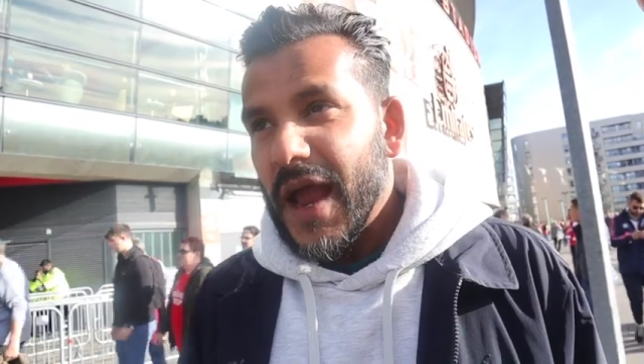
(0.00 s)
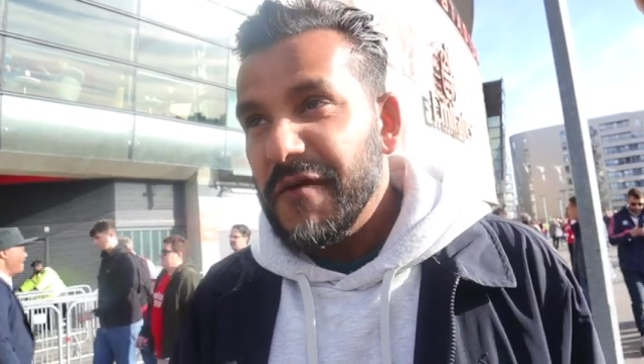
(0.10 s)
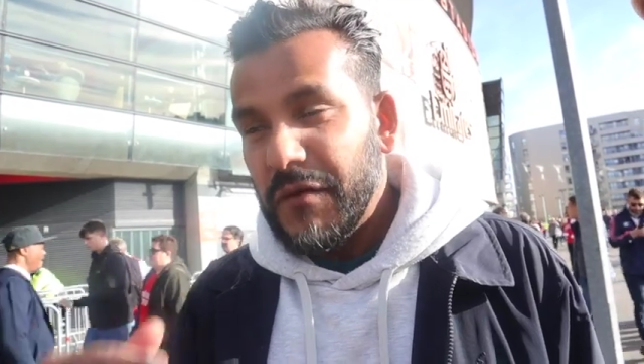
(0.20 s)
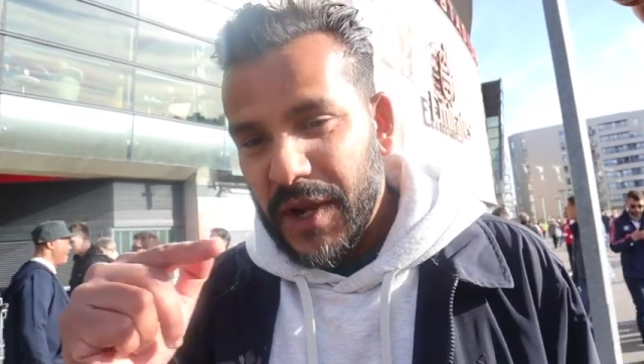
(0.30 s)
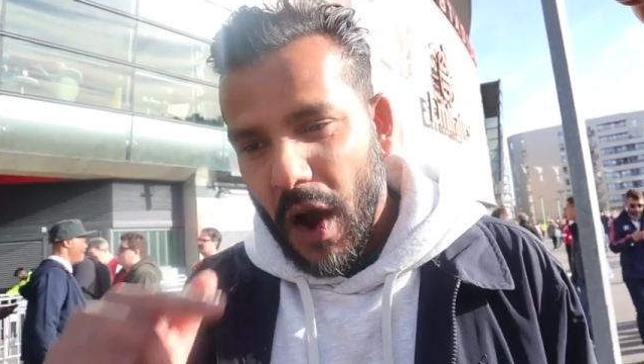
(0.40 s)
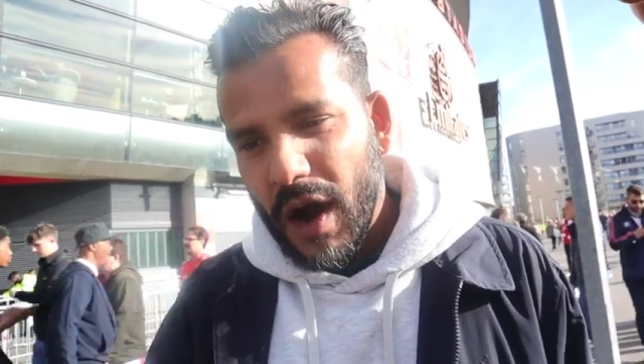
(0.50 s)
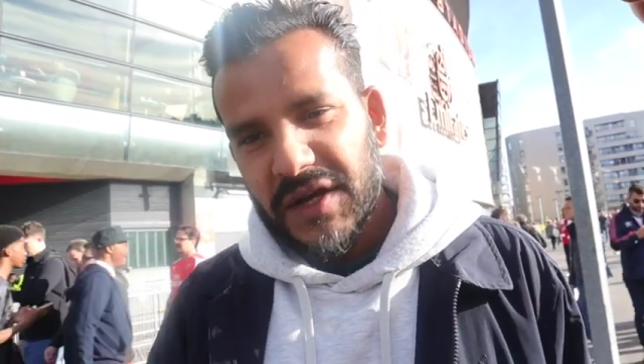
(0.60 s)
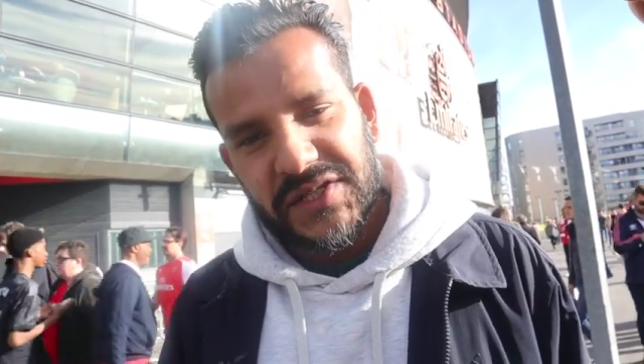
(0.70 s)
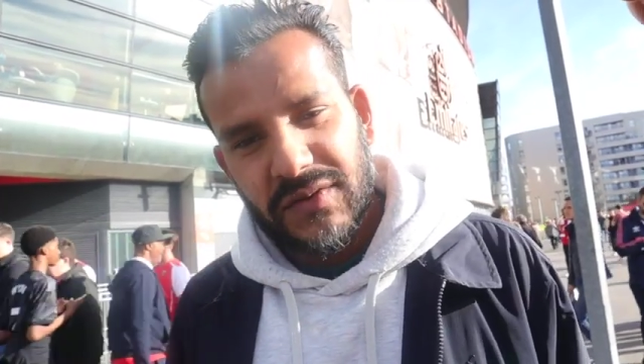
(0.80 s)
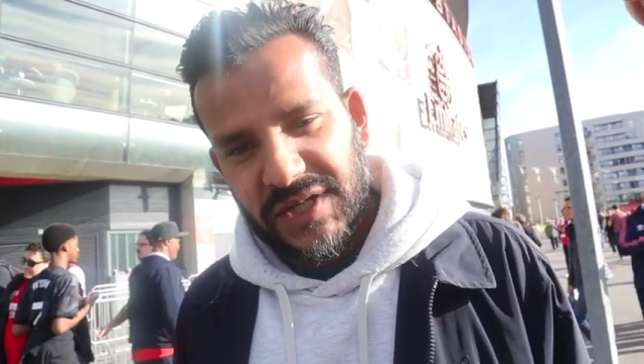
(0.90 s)
If we beat
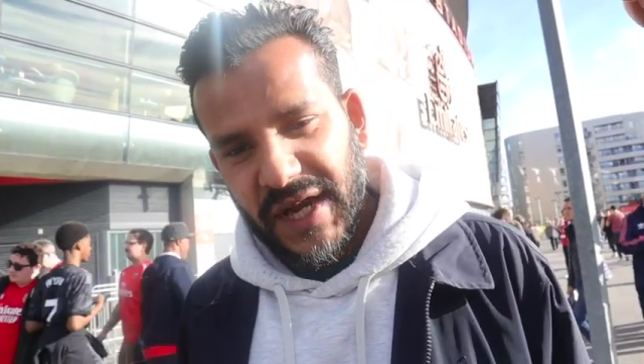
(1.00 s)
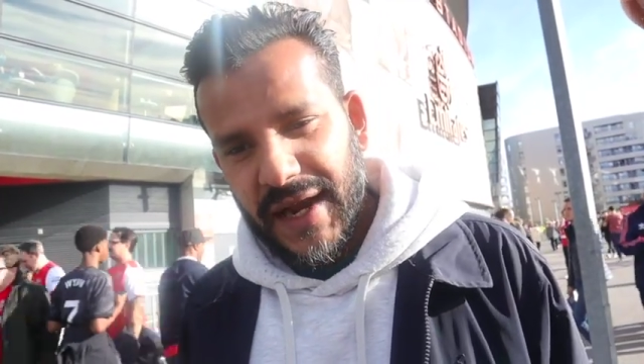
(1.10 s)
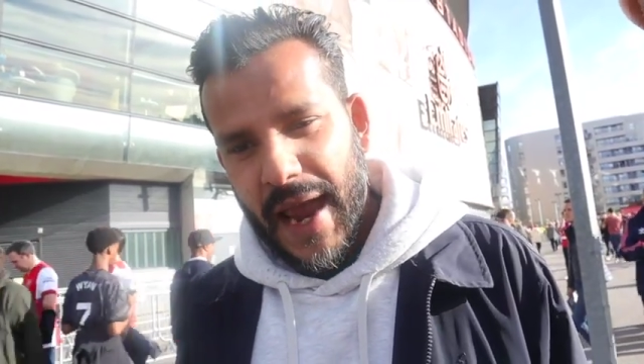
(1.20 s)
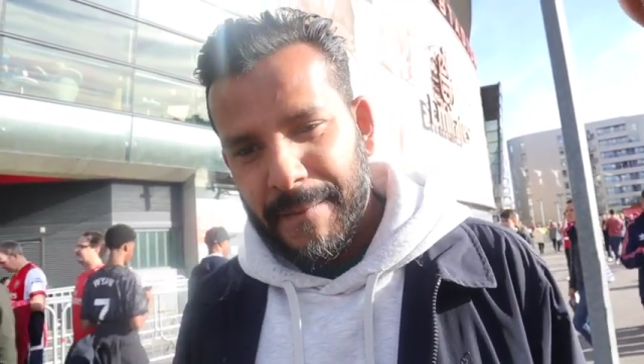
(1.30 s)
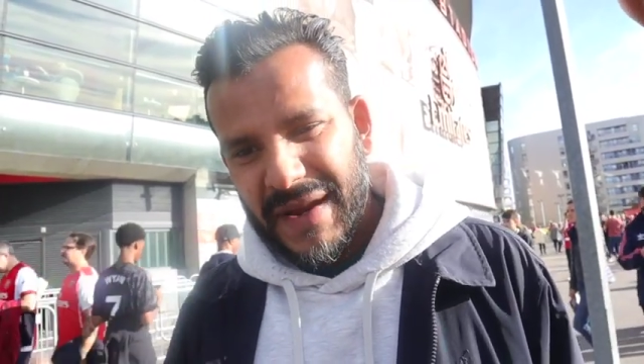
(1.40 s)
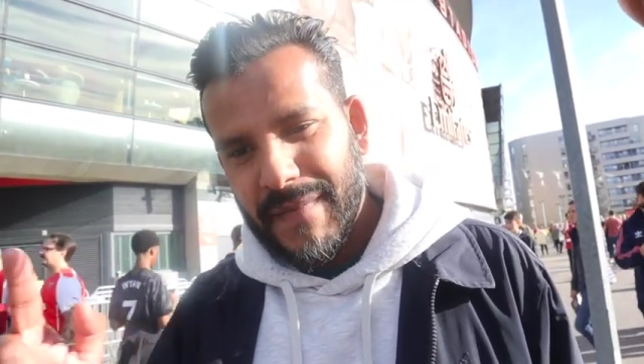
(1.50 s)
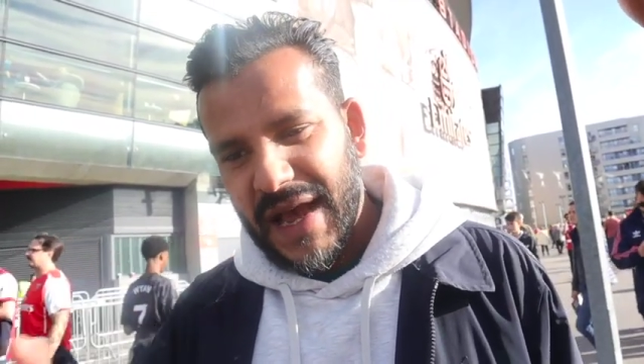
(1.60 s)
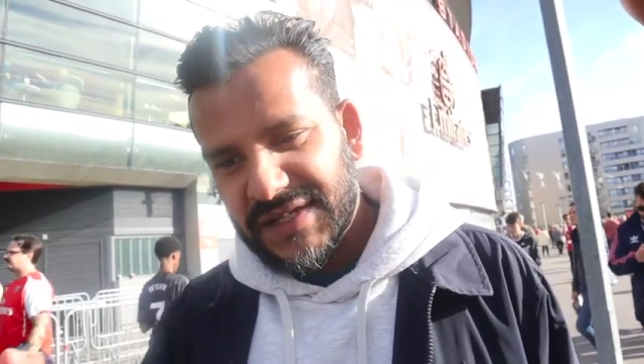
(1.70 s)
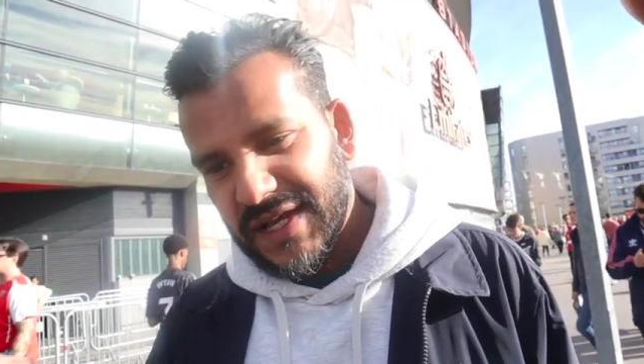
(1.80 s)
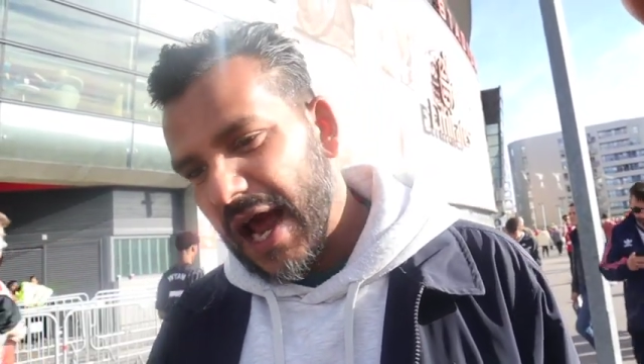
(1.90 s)
Arsenal today and beat
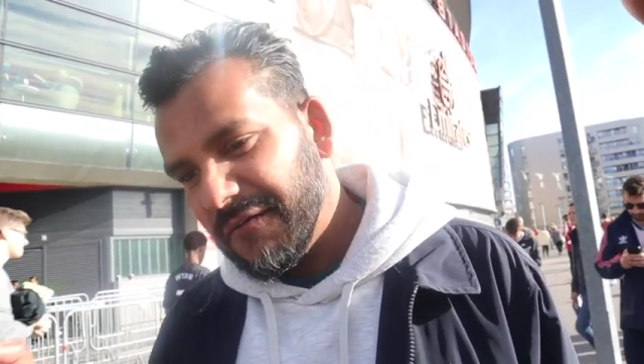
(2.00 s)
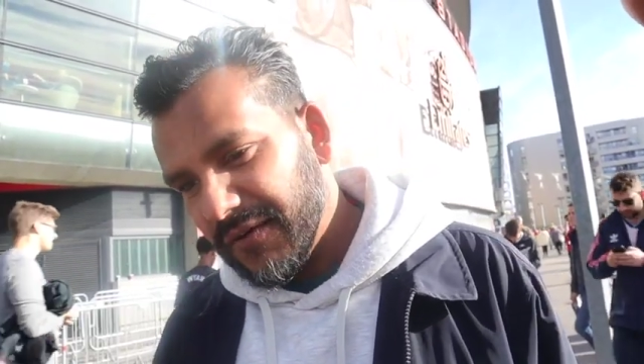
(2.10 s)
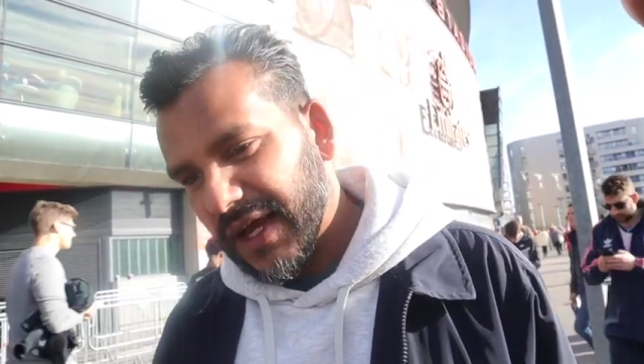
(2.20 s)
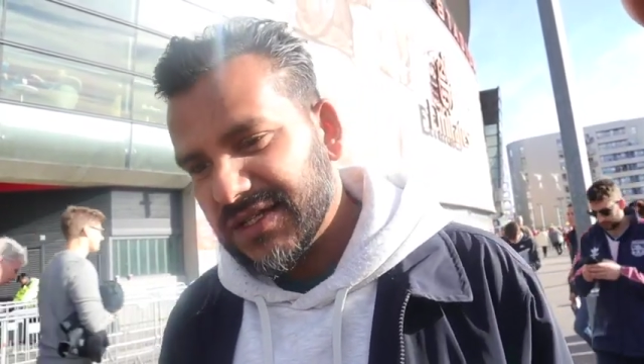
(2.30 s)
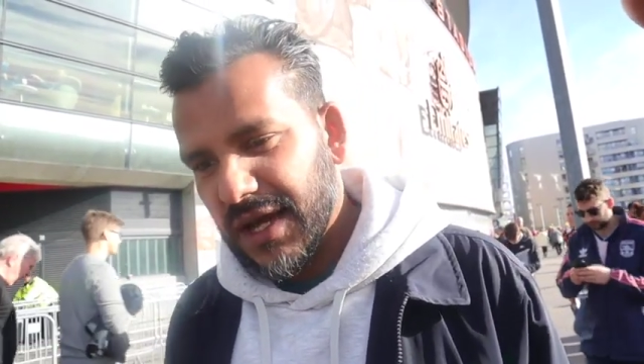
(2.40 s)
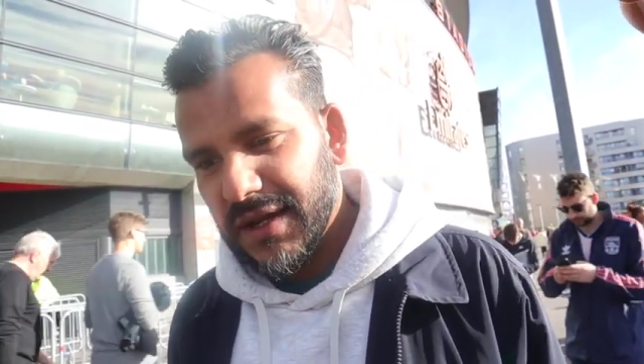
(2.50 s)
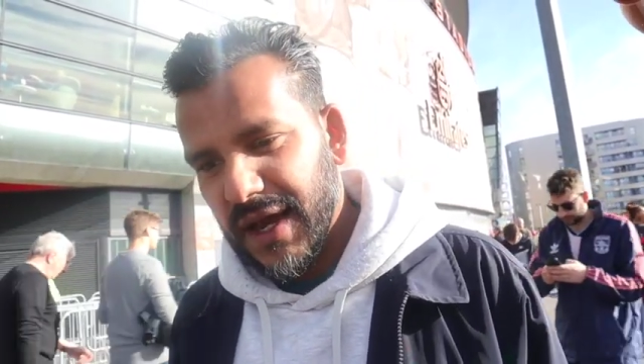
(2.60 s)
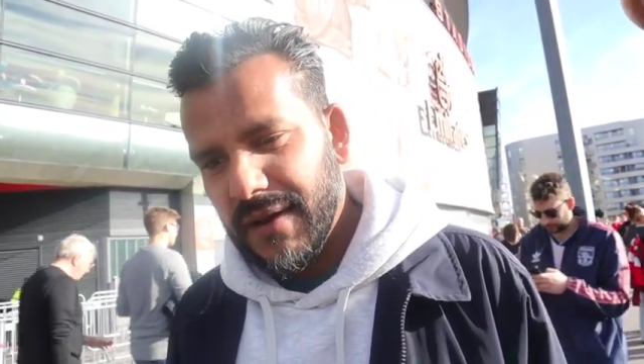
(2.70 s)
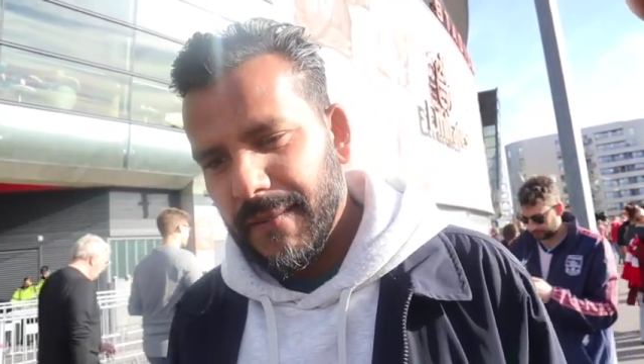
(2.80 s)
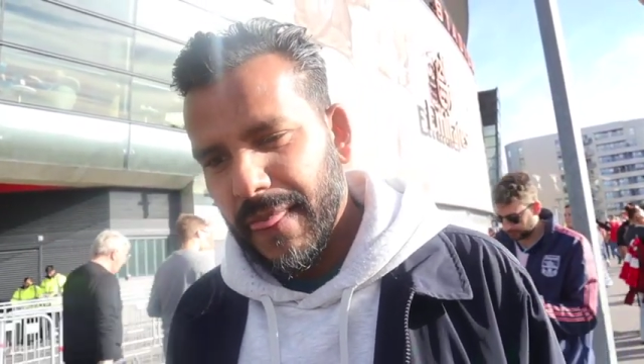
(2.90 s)
Man City for next
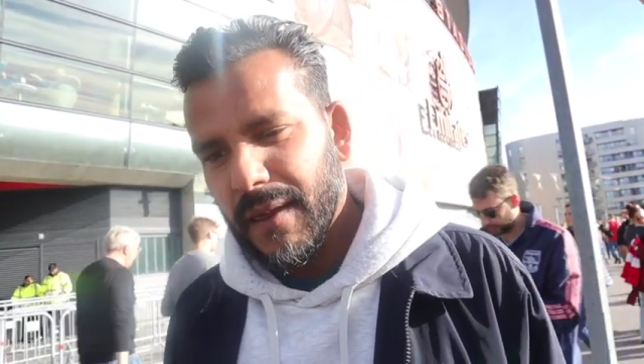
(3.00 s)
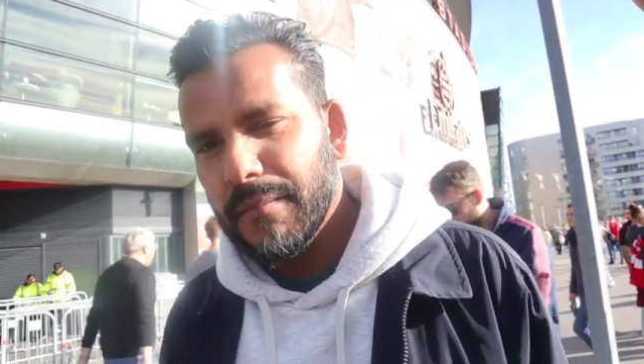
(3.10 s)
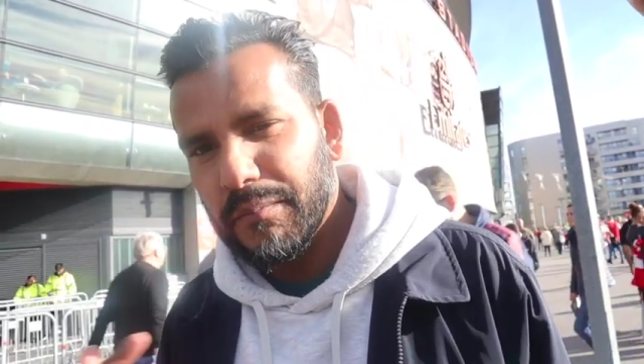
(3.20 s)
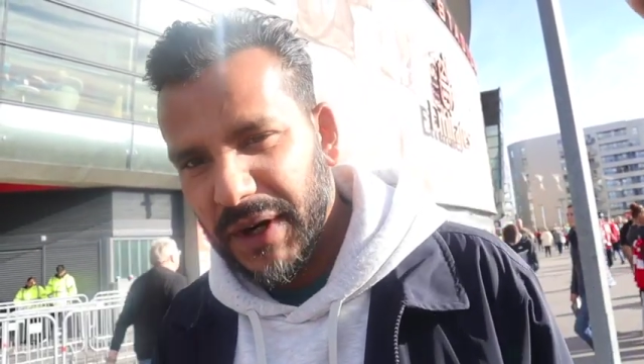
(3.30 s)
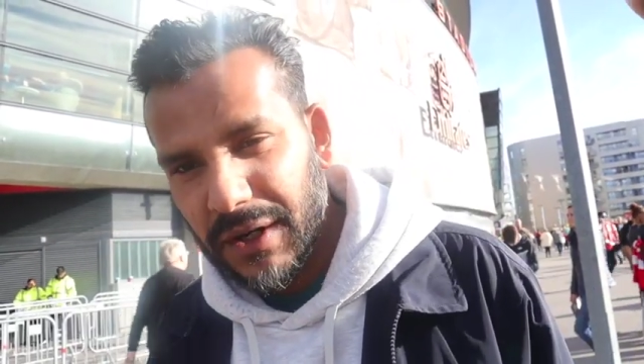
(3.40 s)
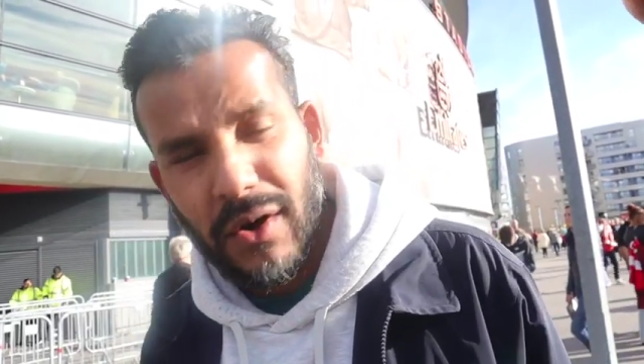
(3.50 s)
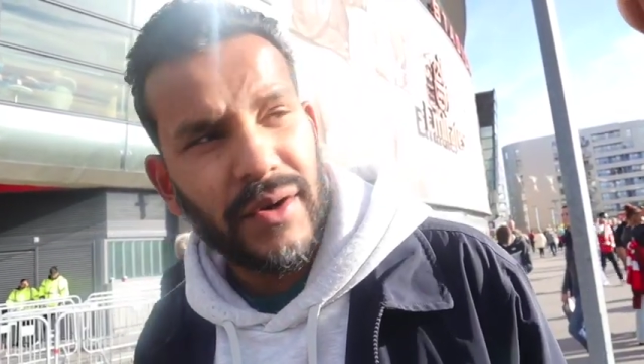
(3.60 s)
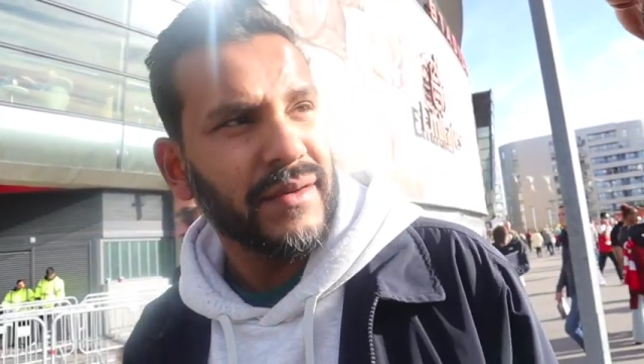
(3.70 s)
Sunday, bring it on.